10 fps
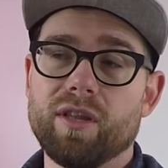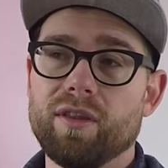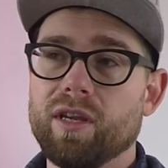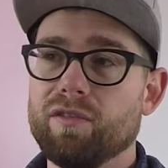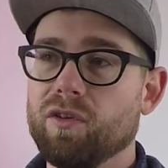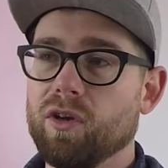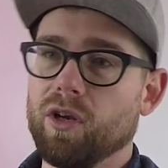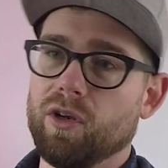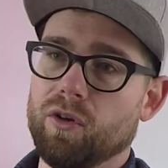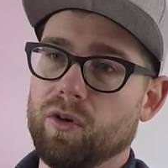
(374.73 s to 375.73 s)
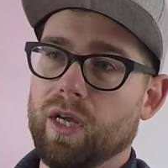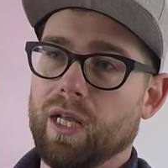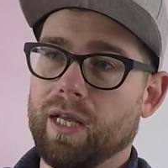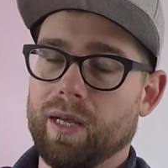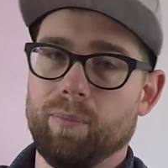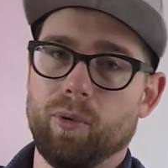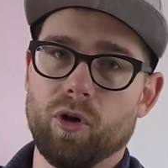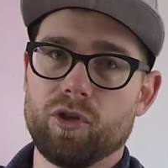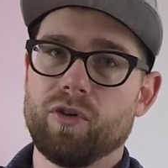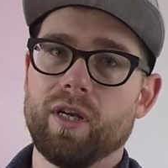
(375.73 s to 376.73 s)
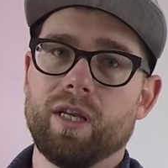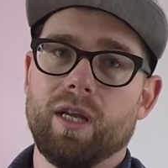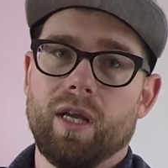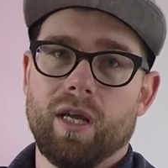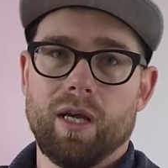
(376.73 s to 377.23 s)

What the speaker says: I think if you're going to do like a portrait,